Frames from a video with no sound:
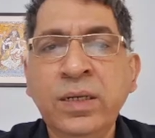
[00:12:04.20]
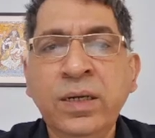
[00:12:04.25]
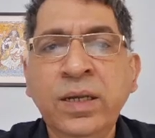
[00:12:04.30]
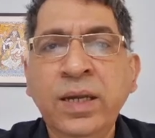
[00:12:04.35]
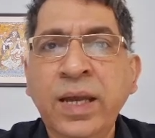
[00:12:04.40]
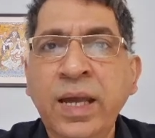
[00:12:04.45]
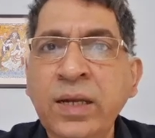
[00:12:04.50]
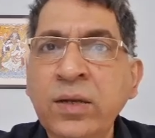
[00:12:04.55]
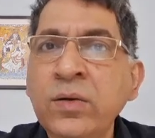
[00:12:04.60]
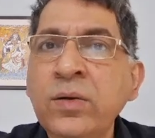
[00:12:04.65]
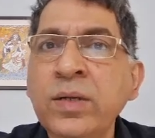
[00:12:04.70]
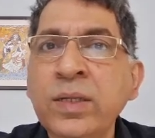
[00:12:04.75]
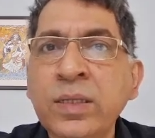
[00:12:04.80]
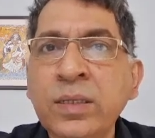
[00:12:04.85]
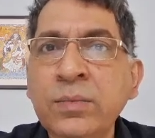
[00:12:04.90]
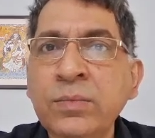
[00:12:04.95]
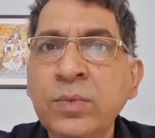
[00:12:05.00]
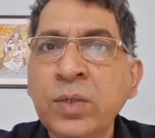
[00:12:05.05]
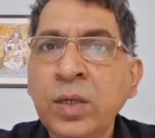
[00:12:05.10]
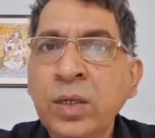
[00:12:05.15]
learning
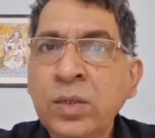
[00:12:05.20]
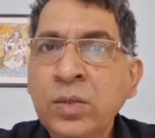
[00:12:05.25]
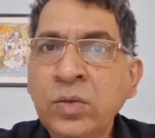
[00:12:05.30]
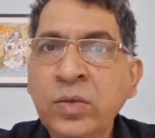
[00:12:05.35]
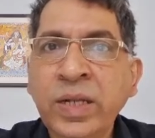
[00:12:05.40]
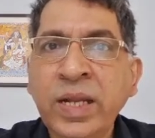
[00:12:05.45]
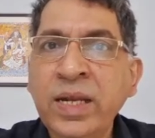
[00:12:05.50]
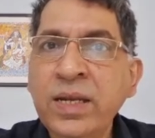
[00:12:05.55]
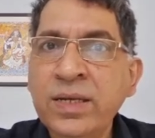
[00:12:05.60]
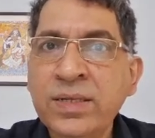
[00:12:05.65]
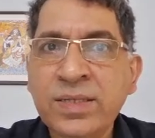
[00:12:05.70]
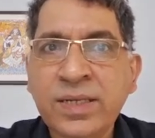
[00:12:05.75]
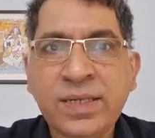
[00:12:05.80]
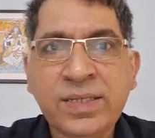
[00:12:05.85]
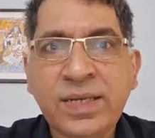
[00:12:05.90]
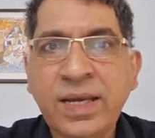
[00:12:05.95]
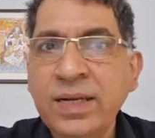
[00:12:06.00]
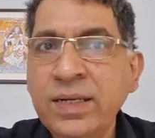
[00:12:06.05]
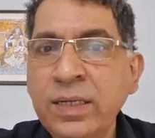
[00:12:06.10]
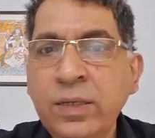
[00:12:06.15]
algorithm to tell us
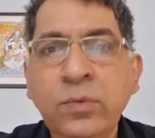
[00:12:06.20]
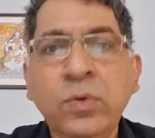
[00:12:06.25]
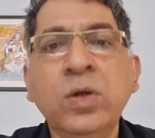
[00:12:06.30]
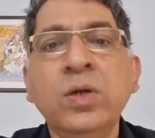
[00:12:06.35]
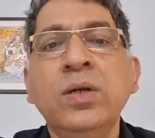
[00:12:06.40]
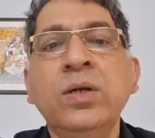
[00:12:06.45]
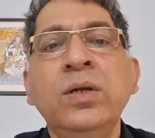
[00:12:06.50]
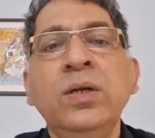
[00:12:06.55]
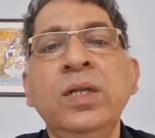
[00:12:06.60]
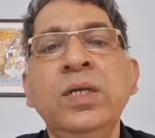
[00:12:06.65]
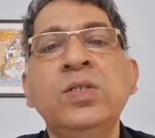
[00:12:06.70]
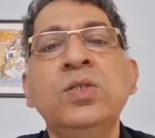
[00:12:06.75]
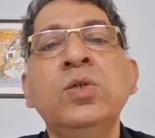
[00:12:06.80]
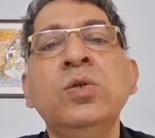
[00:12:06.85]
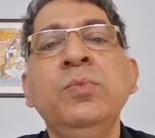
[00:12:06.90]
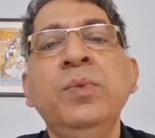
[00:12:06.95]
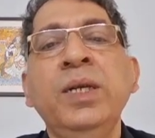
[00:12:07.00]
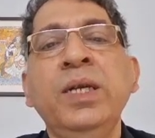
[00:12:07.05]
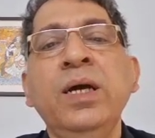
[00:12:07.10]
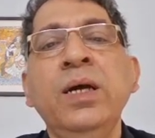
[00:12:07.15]
exactly what needs
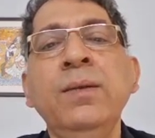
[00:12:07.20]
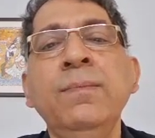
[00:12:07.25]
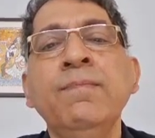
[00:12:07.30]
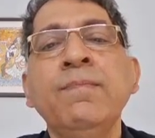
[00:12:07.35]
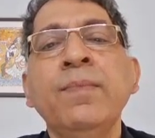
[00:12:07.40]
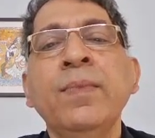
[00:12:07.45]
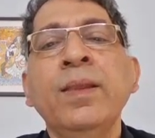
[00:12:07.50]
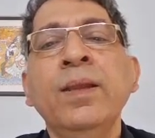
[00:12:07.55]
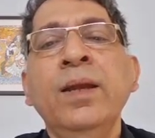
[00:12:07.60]
to be done.